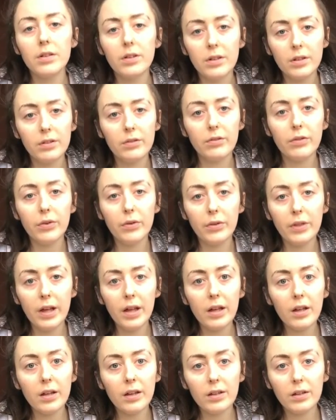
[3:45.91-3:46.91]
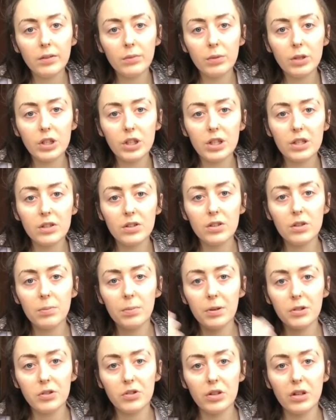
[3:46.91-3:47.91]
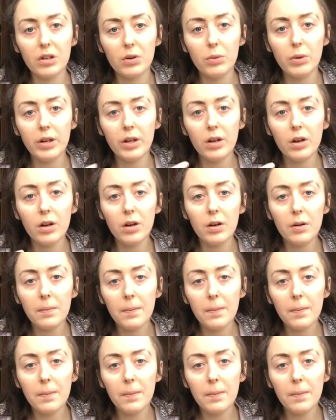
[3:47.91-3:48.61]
through that, which gets to your bloodstream quicker.